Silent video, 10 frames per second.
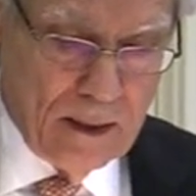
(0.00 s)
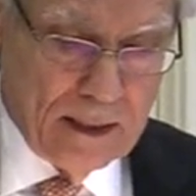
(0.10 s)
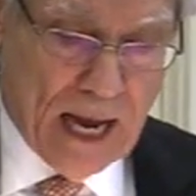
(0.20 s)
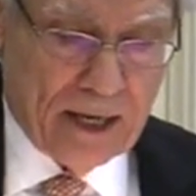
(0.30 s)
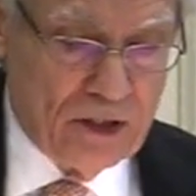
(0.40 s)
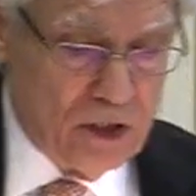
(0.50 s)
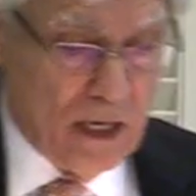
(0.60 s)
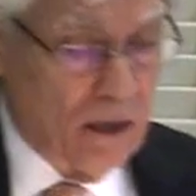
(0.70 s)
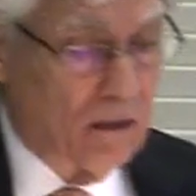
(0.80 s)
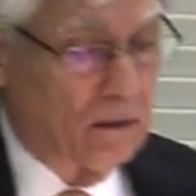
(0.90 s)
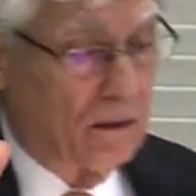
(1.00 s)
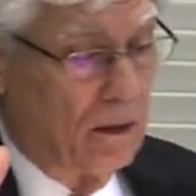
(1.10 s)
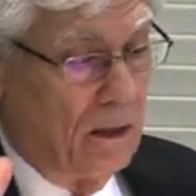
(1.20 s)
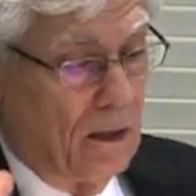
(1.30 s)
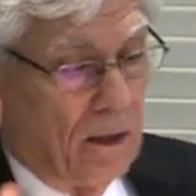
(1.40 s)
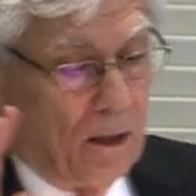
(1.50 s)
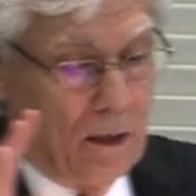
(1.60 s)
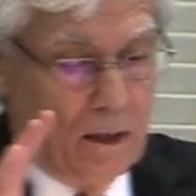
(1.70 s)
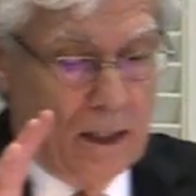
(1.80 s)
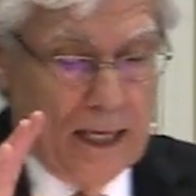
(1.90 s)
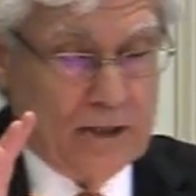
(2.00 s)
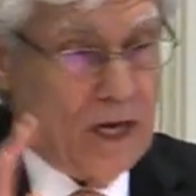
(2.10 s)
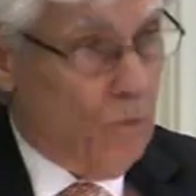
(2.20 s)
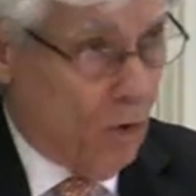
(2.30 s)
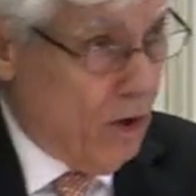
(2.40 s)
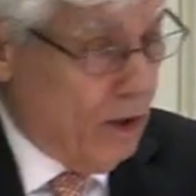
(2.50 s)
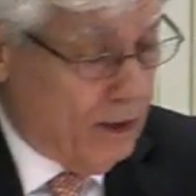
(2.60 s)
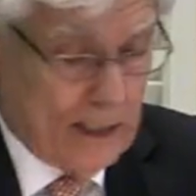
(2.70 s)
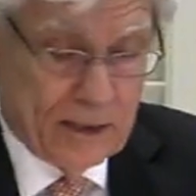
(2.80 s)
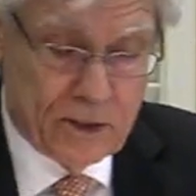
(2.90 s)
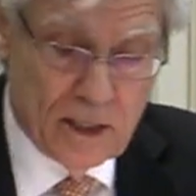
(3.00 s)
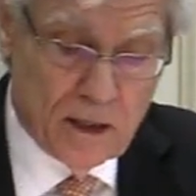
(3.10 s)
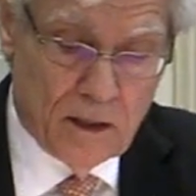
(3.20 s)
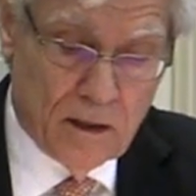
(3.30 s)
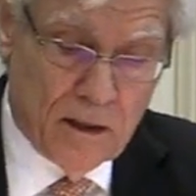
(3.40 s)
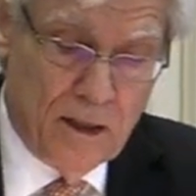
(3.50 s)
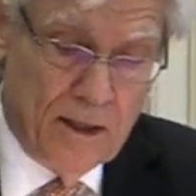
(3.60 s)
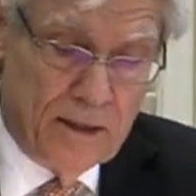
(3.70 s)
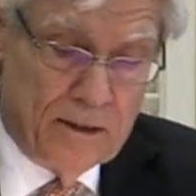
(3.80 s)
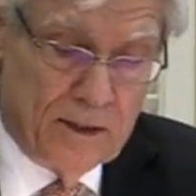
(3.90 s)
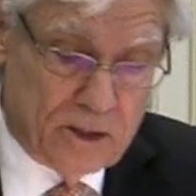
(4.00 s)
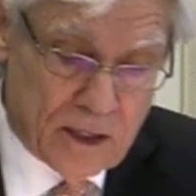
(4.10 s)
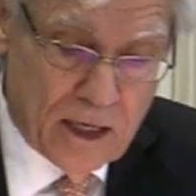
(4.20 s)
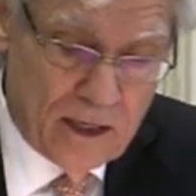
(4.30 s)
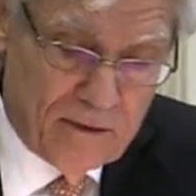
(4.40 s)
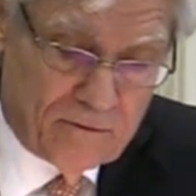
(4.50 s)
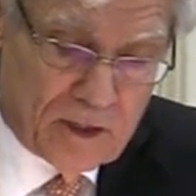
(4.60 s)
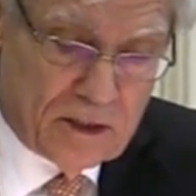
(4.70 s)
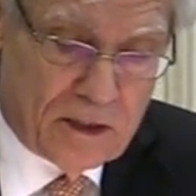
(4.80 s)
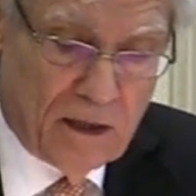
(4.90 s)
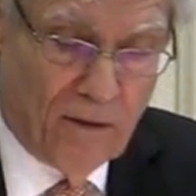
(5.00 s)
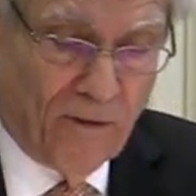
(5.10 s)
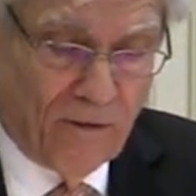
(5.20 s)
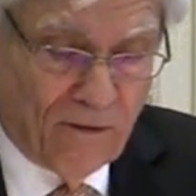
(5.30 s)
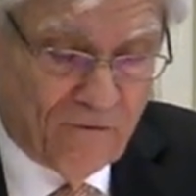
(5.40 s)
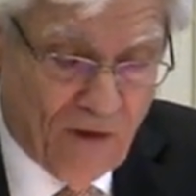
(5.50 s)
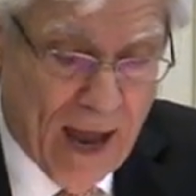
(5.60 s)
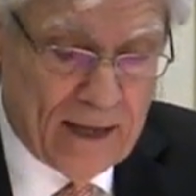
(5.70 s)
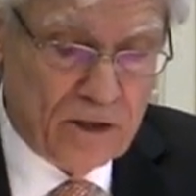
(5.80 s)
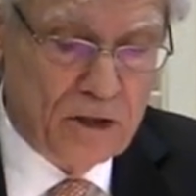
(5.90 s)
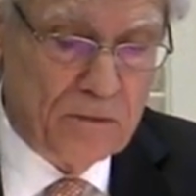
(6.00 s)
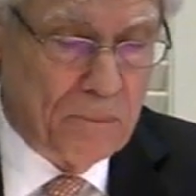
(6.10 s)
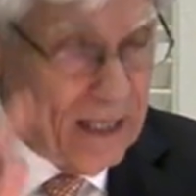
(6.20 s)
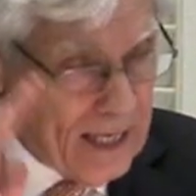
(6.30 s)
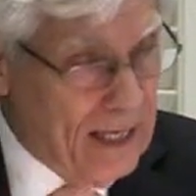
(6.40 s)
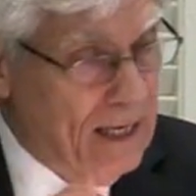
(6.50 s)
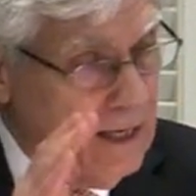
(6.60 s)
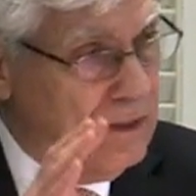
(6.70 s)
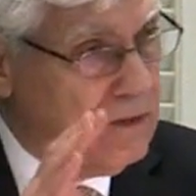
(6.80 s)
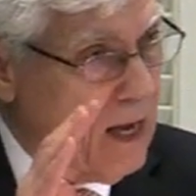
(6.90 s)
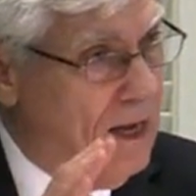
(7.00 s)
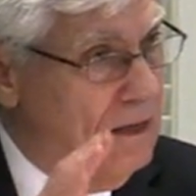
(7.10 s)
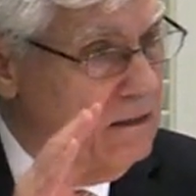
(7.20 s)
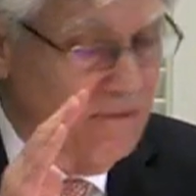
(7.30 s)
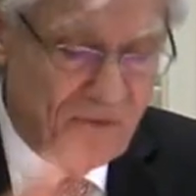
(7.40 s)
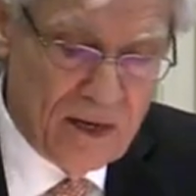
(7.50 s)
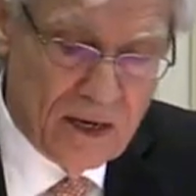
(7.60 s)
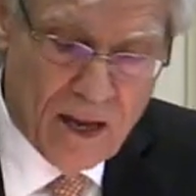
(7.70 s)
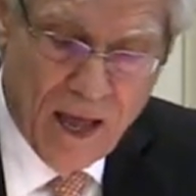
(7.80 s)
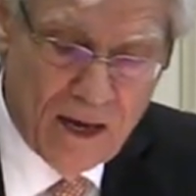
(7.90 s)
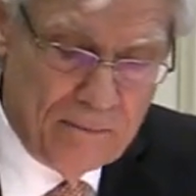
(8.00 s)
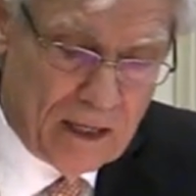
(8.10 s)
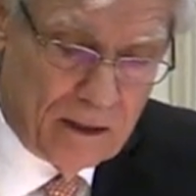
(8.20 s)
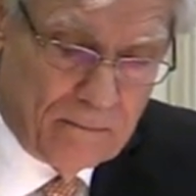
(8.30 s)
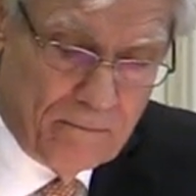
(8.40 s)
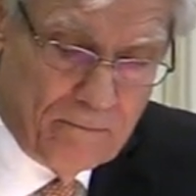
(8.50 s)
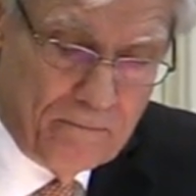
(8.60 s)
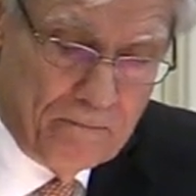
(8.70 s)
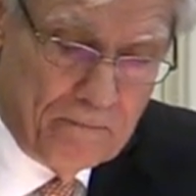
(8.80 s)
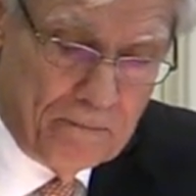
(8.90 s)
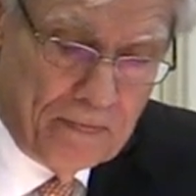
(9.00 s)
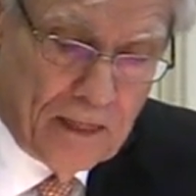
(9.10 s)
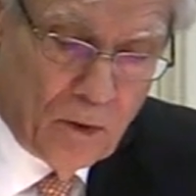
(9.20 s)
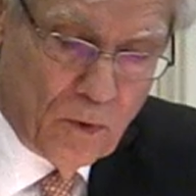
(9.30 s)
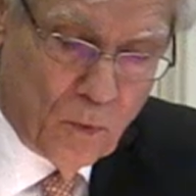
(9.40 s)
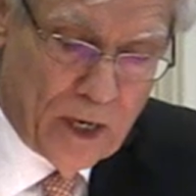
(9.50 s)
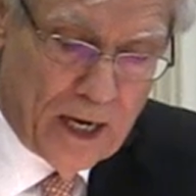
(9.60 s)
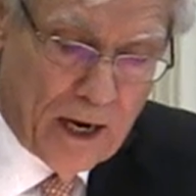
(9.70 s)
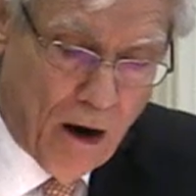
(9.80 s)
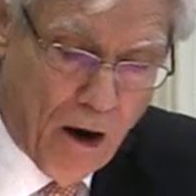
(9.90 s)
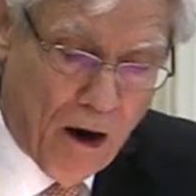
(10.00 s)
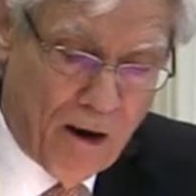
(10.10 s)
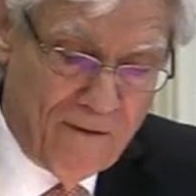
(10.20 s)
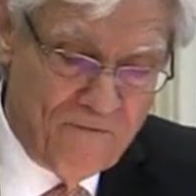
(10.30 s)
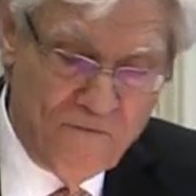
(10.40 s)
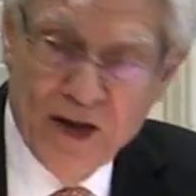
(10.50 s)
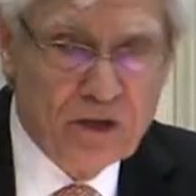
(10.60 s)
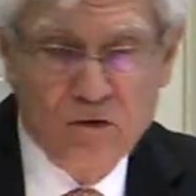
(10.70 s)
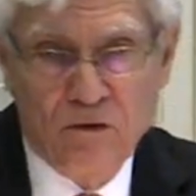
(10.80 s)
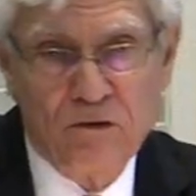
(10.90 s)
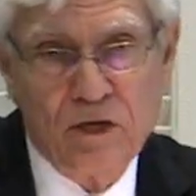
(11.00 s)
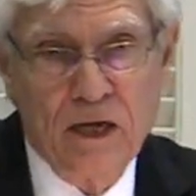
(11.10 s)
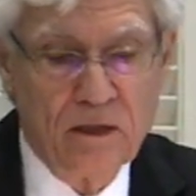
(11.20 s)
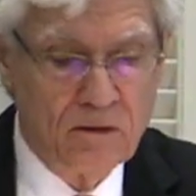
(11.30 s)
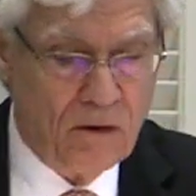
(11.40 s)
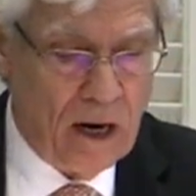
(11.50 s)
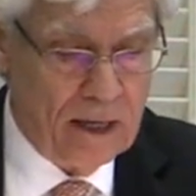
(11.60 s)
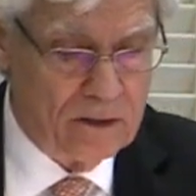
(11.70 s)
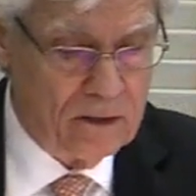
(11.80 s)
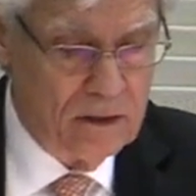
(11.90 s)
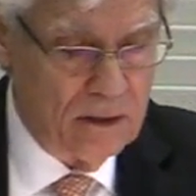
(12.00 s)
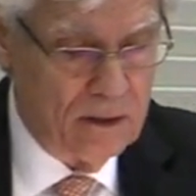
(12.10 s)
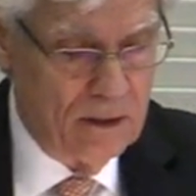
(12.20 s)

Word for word: Now, He still is at work, He still deceives, He still fights, but He is a defeated enemy. We are victors in Christ.